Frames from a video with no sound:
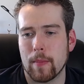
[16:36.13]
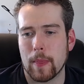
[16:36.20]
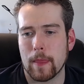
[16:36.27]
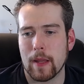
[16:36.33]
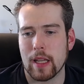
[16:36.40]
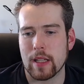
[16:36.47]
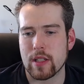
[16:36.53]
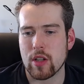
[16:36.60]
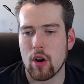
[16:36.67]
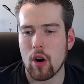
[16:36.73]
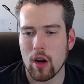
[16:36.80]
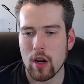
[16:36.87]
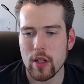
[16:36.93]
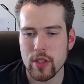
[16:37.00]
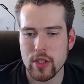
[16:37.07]
It's
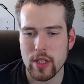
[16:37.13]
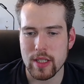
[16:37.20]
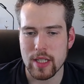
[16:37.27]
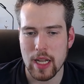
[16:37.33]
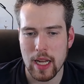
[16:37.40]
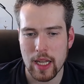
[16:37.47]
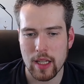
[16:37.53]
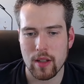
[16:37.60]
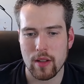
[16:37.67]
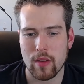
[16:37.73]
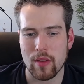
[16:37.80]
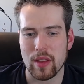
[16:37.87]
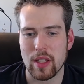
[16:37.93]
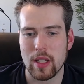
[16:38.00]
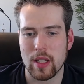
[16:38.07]
hard to take
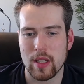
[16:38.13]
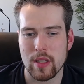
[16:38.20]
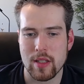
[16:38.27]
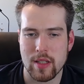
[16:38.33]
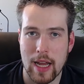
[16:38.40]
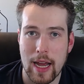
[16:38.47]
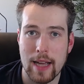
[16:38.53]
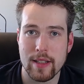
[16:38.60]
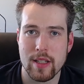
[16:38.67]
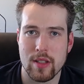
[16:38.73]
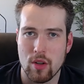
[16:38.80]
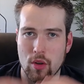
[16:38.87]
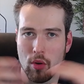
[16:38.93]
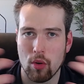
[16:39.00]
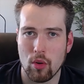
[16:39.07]
the stats as
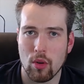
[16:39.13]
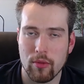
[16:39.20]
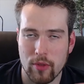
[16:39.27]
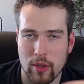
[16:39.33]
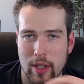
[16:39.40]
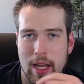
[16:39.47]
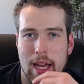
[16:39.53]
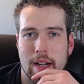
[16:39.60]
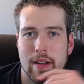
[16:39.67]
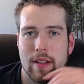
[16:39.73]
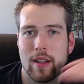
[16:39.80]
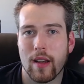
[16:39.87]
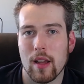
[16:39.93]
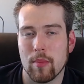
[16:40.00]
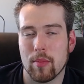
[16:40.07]
a whole for
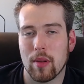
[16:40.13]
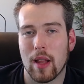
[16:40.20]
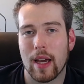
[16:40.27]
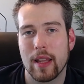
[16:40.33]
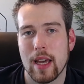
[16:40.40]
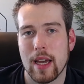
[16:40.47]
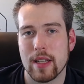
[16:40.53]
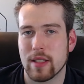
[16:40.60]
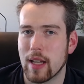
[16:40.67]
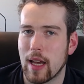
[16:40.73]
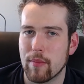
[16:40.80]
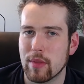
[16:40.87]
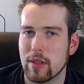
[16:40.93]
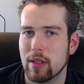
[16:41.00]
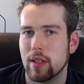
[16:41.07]
Canada and apply that to
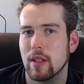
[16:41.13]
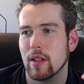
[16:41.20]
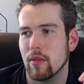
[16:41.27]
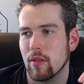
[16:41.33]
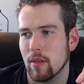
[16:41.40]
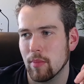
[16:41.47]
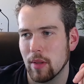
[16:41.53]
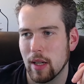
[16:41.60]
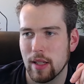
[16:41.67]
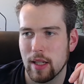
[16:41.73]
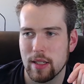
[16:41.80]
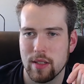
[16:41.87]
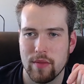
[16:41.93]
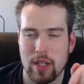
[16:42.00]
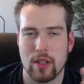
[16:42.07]
Edmonton or apply
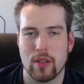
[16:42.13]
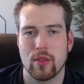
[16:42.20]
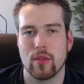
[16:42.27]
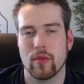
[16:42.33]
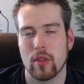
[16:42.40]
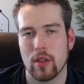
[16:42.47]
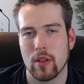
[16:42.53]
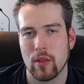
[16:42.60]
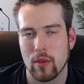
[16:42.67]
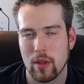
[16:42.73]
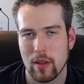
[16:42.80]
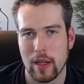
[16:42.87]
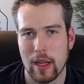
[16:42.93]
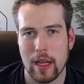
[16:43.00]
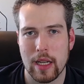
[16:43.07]
that to Vancouver
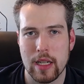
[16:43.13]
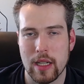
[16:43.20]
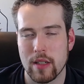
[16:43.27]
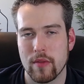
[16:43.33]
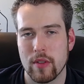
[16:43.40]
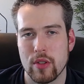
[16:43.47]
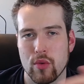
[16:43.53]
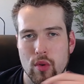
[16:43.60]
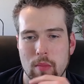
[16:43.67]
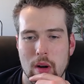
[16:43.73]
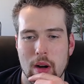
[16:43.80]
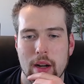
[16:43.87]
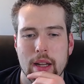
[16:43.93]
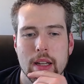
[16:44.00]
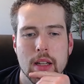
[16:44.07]
or any individual
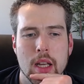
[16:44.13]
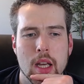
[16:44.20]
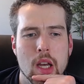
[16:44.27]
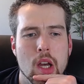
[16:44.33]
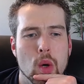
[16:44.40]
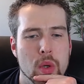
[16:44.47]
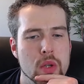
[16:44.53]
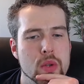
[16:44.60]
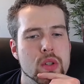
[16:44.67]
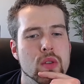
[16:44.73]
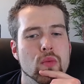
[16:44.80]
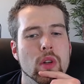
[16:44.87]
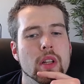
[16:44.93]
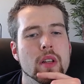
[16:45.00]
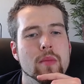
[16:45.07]
market. What you
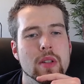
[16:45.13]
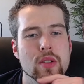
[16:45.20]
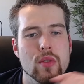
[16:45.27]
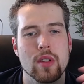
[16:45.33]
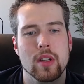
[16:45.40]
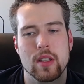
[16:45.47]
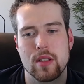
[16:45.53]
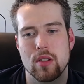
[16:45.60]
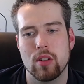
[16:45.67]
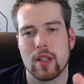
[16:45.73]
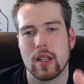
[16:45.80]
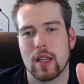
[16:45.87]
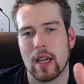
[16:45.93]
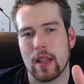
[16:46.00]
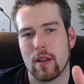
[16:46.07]
should really be doing is
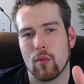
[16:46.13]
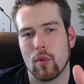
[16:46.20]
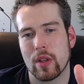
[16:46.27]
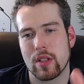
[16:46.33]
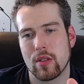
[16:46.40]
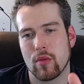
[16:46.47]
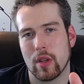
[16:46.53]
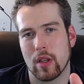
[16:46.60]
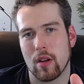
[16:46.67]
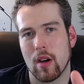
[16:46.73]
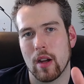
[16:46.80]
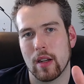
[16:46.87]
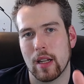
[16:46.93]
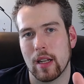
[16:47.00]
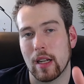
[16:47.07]
looking at what's going
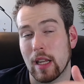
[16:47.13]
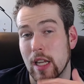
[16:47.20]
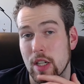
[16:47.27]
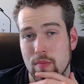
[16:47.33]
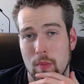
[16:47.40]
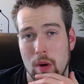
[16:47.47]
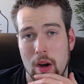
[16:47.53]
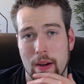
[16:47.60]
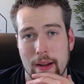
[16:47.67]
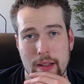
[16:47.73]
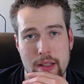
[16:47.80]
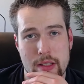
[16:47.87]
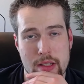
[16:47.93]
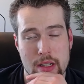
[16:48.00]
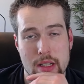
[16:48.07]
on in each market,
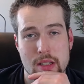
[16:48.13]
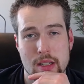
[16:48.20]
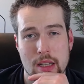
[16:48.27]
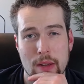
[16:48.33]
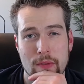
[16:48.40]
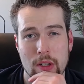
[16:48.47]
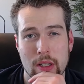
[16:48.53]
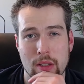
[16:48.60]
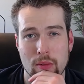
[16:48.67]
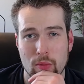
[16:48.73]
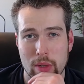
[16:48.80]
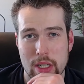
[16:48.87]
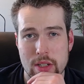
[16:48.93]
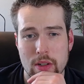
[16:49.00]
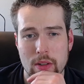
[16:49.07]
because it is definitely
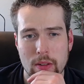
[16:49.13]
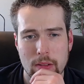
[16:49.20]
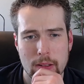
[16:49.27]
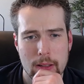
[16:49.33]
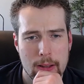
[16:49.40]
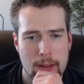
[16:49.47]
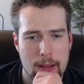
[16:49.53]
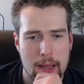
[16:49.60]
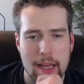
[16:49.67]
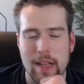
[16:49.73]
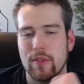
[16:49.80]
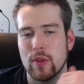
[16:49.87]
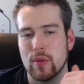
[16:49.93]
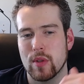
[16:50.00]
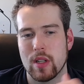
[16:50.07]
regional. And
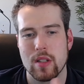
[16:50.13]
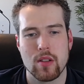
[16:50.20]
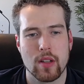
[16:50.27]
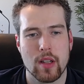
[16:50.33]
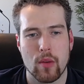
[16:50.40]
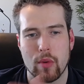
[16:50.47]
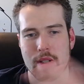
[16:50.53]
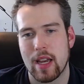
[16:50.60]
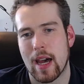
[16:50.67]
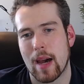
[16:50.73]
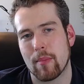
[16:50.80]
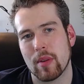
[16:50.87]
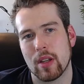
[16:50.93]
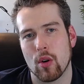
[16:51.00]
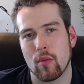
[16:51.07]
if you just look at what's
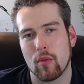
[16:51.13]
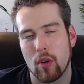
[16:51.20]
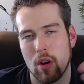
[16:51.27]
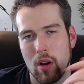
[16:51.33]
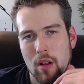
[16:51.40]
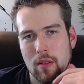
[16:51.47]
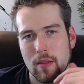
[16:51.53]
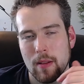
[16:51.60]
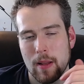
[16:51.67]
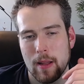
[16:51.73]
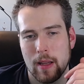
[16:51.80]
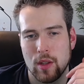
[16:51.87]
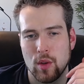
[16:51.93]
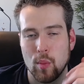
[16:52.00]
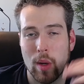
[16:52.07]
happening overall,
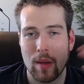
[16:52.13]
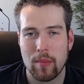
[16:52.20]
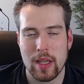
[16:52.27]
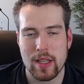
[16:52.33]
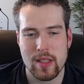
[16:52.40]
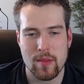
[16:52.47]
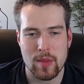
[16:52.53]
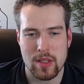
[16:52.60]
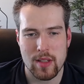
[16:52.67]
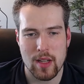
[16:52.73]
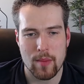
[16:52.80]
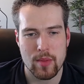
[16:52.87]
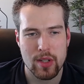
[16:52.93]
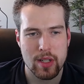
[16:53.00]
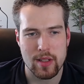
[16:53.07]
you might make some
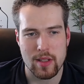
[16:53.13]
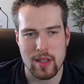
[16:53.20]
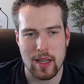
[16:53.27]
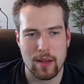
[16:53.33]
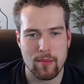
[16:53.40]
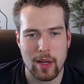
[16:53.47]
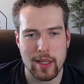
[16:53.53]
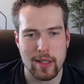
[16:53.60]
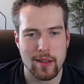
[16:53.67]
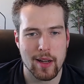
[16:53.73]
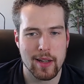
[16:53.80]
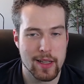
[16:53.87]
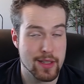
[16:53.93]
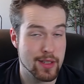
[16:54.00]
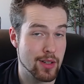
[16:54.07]
assumptions that might not
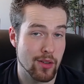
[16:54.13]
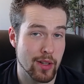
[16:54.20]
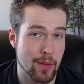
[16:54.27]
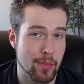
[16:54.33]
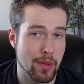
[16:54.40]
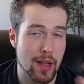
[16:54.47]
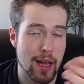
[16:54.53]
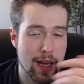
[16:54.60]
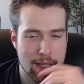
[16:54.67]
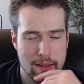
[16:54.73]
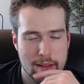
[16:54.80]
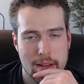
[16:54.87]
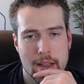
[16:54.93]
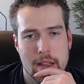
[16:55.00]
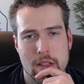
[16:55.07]
necessarily apply
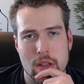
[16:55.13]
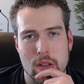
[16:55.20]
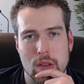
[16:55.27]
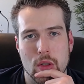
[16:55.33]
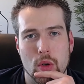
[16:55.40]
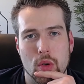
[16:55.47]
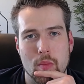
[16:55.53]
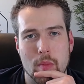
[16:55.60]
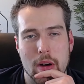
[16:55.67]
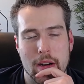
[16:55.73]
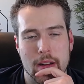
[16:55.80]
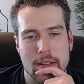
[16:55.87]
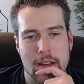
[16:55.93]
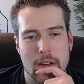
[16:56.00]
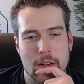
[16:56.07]
to the local
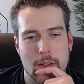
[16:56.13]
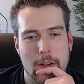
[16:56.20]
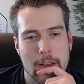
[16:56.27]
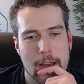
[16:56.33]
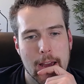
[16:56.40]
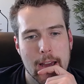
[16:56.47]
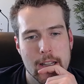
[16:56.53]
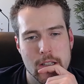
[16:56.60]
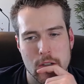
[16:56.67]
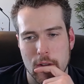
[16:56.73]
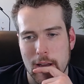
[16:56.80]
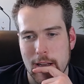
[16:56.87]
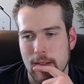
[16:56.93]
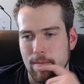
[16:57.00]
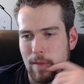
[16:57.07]
market that you're looking at.
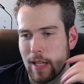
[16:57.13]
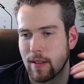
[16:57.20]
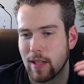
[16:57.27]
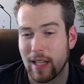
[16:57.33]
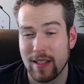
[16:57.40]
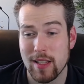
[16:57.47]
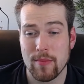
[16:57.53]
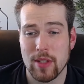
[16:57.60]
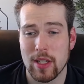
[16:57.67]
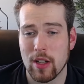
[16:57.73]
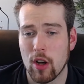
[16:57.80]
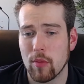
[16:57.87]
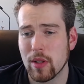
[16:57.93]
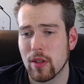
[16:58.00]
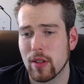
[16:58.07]
So that's something
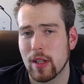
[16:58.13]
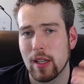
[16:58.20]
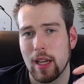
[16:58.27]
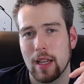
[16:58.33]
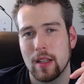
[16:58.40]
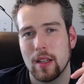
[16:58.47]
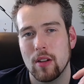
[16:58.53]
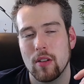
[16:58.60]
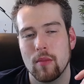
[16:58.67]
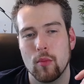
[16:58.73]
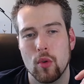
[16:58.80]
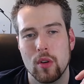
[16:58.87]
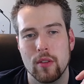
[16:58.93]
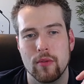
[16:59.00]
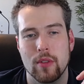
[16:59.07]
I'll be looking at here
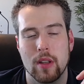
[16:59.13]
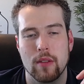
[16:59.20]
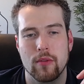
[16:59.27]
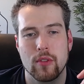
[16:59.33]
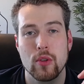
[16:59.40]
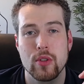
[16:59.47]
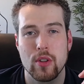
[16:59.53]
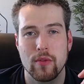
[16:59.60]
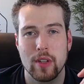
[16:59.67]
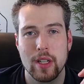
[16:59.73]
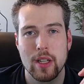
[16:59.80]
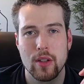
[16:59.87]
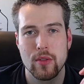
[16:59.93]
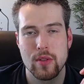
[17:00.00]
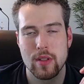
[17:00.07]
more in future
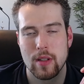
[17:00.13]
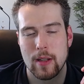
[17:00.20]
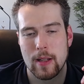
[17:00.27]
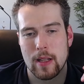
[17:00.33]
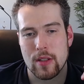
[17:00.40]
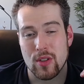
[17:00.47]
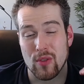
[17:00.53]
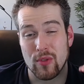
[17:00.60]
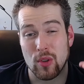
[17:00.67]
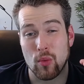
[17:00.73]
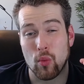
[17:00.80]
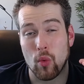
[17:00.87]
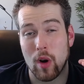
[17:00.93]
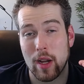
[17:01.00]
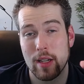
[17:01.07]
videos. So if you
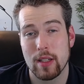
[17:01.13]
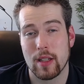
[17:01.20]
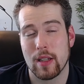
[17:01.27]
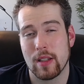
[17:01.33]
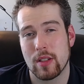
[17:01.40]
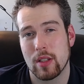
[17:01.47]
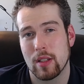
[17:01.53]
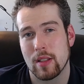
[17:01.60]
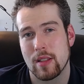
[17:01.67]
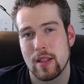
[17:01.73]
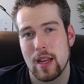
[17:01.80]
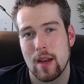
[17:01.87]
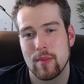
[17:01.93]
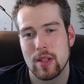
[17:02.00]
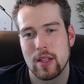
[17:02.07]
want to
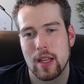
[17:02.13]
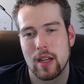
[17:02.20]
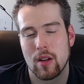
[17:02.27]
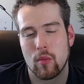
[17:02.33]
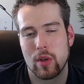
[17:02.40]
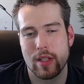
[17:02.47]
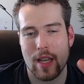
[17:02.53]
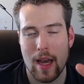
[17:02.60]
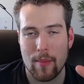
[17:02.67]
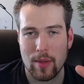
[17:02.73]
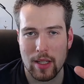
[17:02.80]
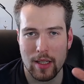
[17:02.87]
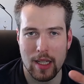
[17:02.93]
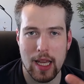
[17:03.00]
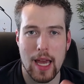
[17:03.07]
stay up to date on what's happening
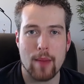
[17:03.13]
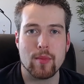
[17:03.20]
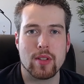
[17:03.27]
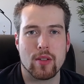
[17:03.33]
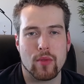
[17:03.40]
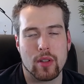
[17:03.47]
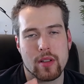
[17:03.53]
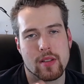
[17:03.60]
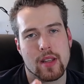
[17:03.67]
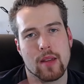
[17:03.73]
in the Edmonton real estate